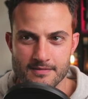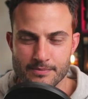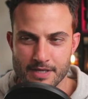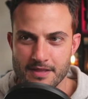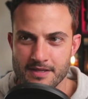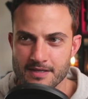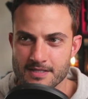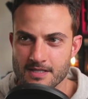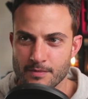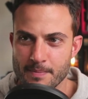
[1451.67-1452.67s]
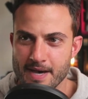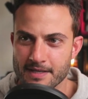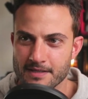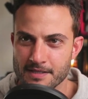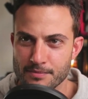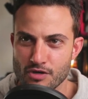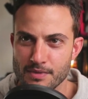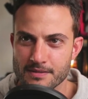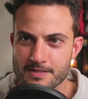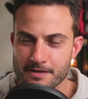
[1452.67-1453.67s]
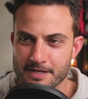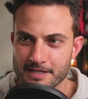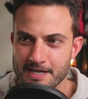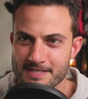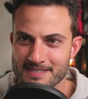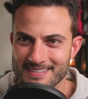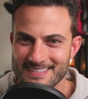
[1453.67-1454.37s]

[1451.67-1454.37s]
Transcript: But I think it's coming back in a moment. Sorry, guys.